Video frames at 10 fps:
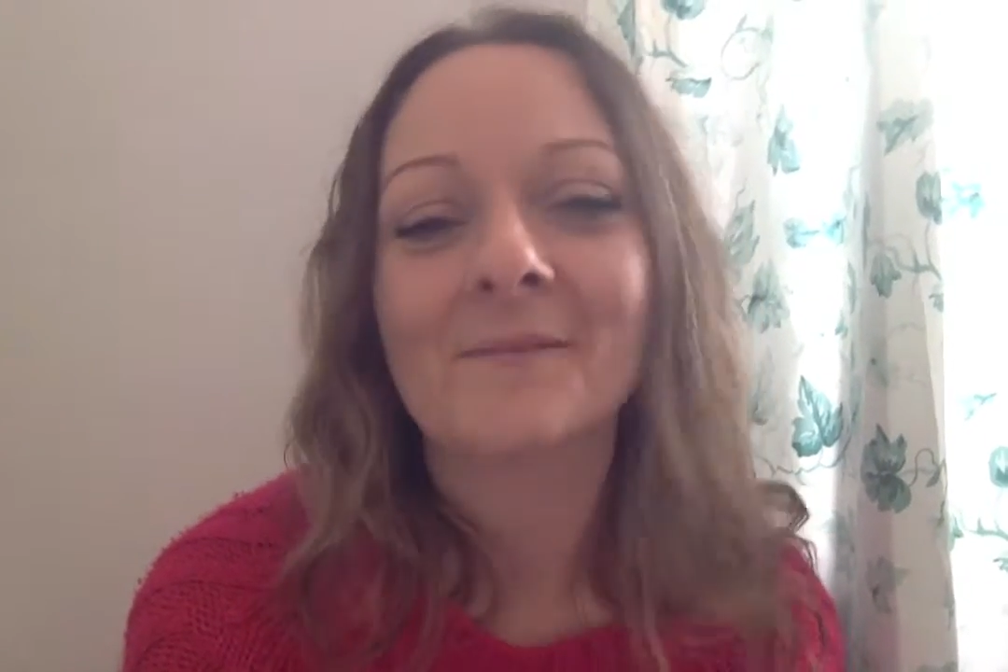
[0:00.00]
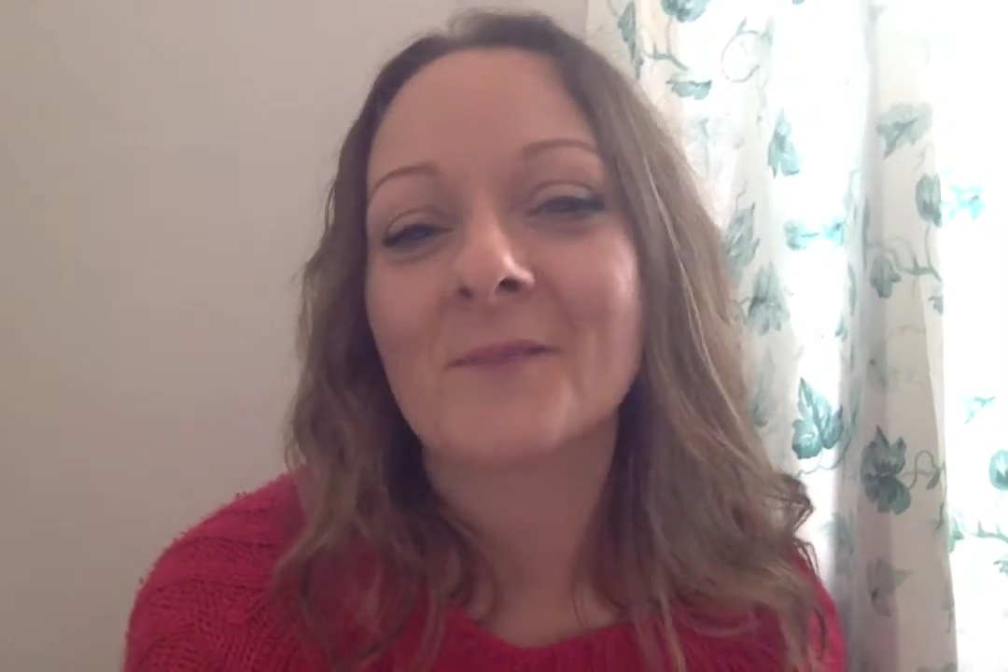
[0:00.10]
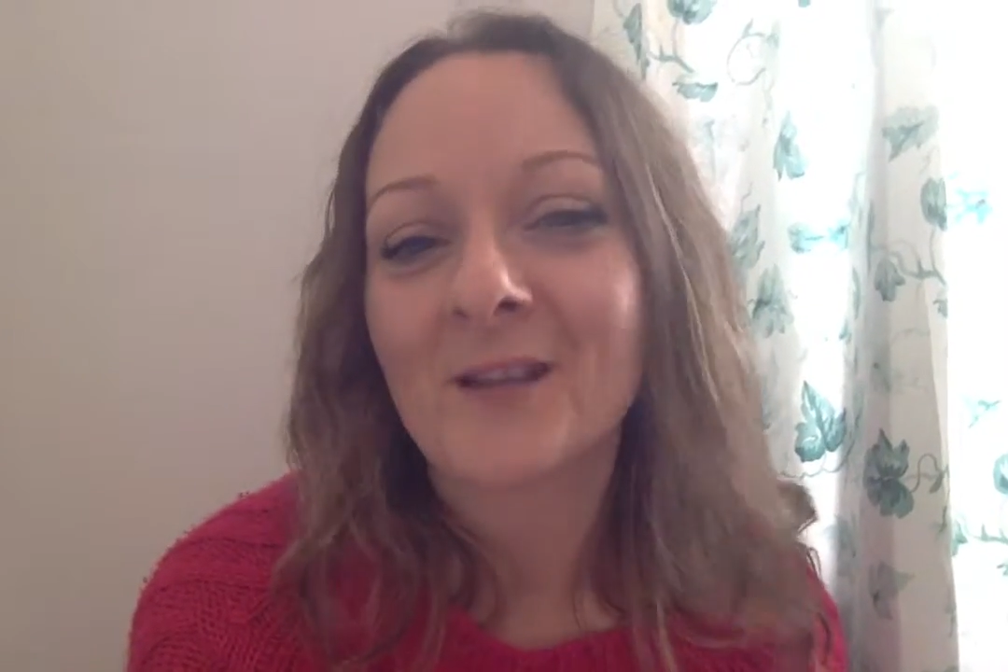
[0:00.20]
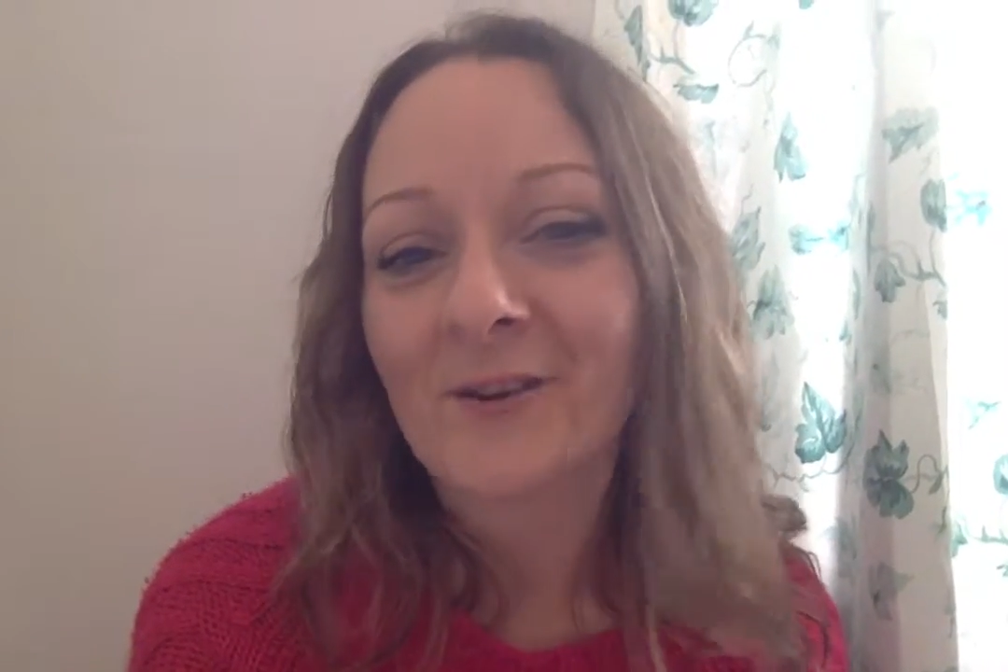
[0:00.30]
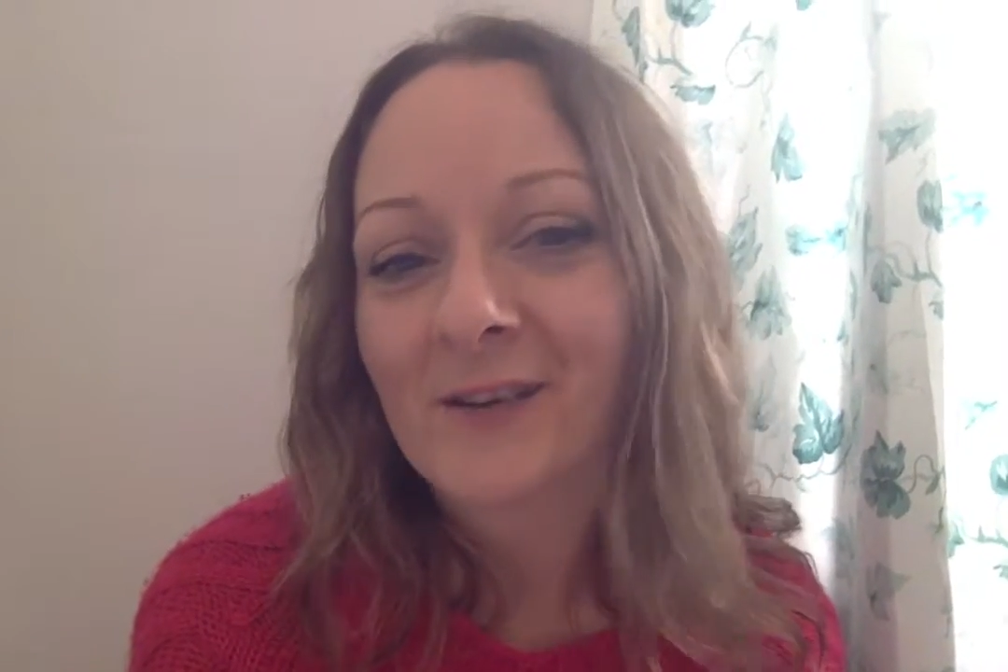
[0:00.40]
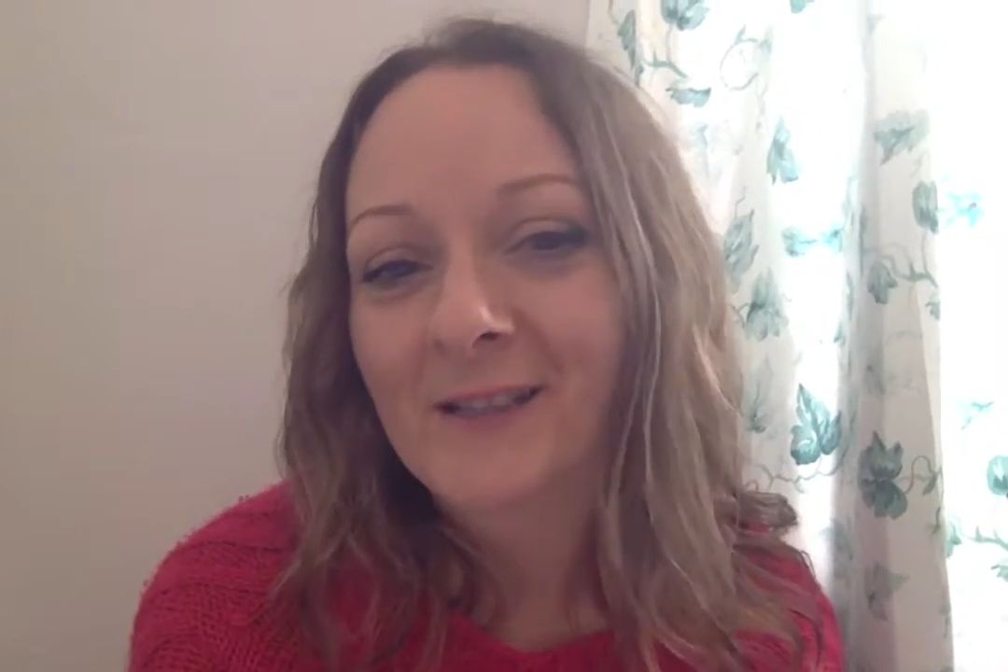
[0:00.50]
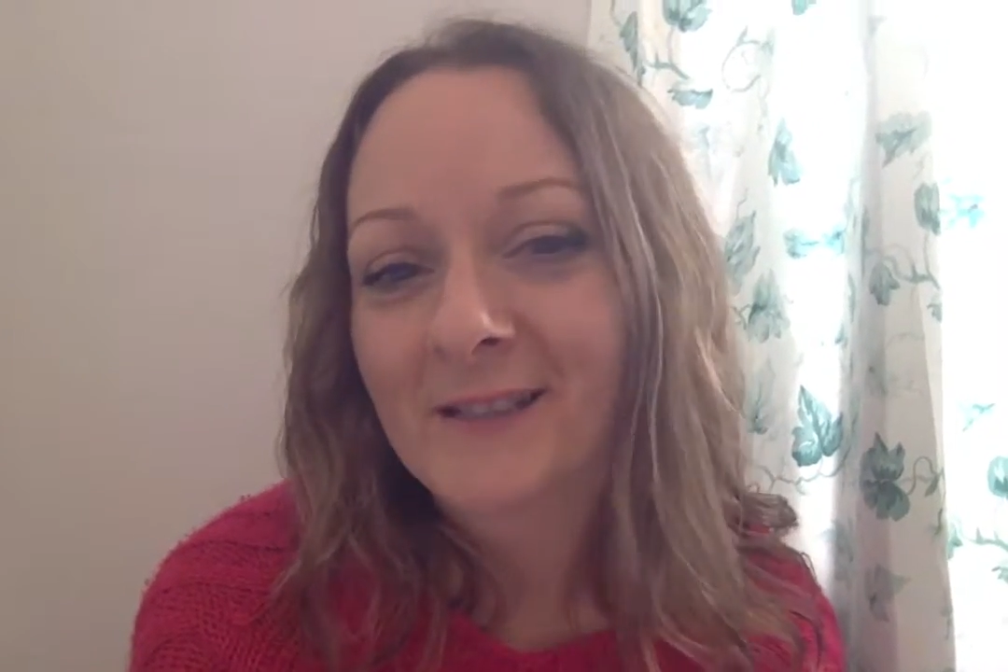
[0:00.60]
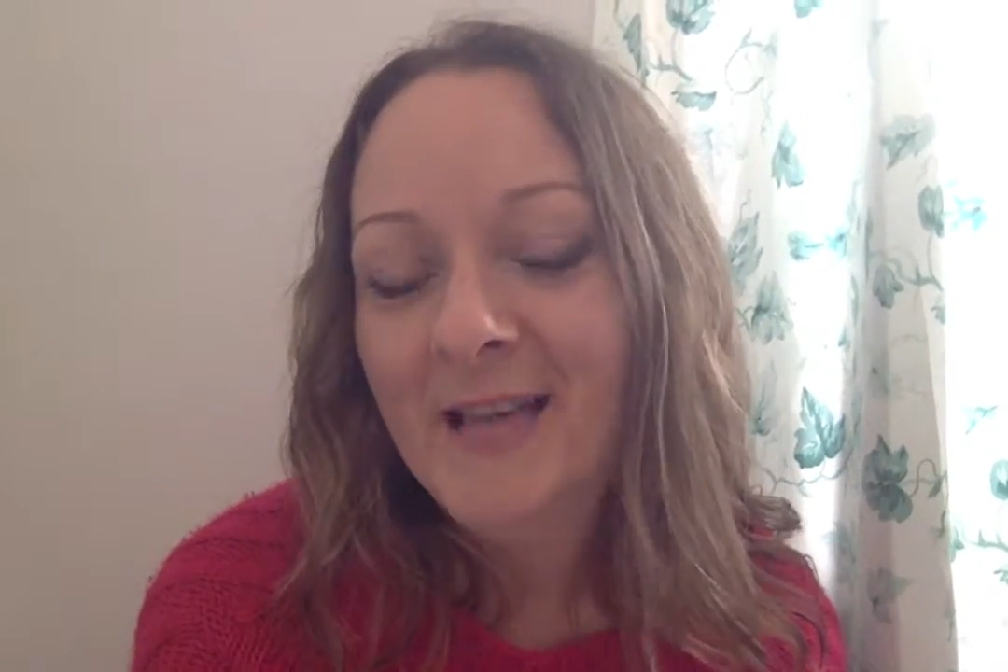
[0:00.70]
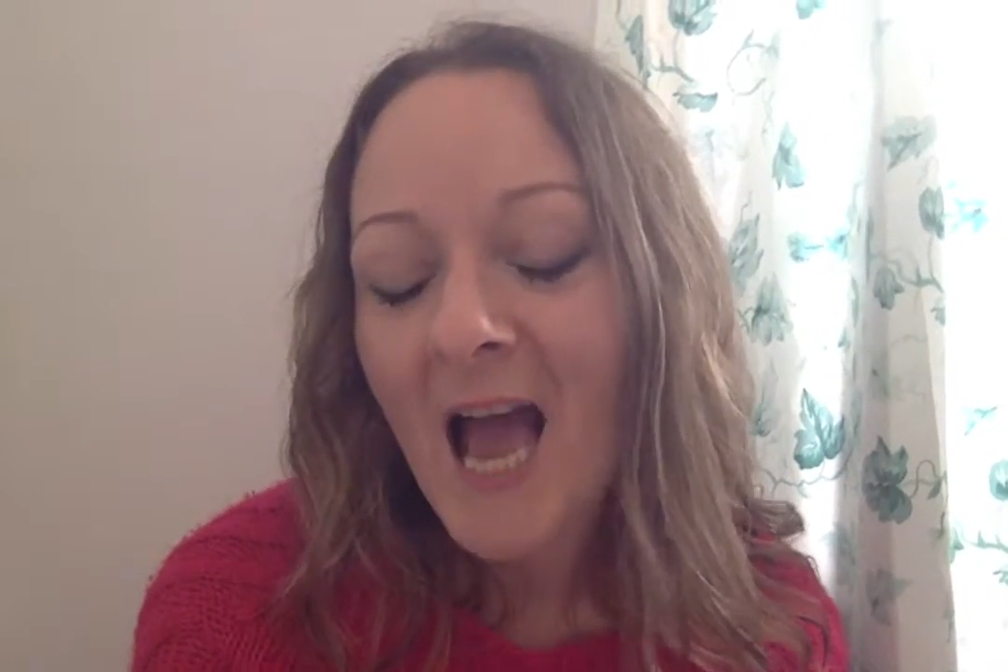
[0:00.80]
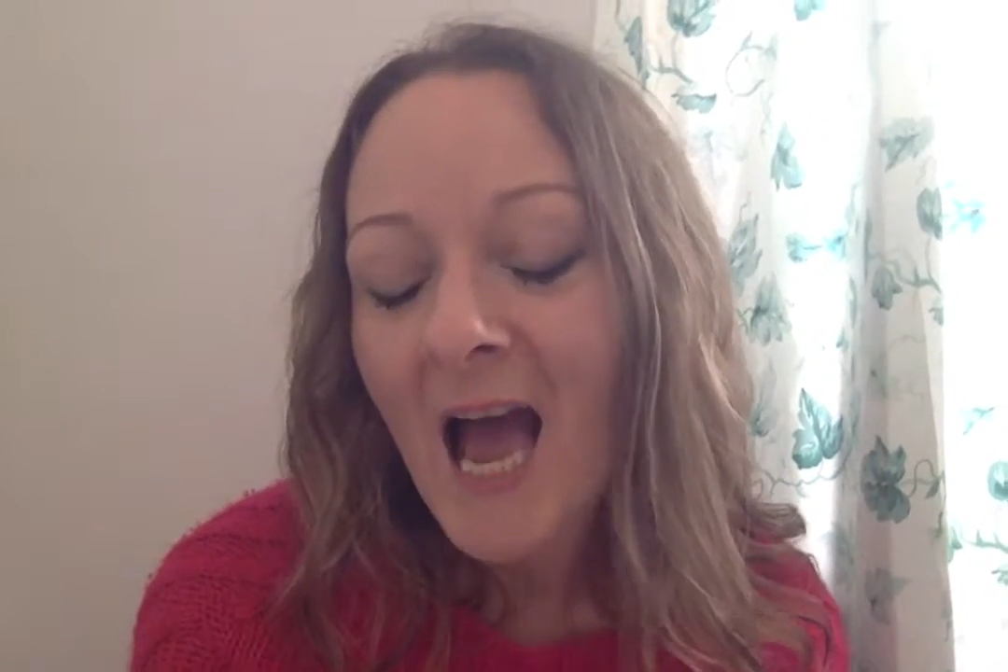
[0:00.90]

I'm curious.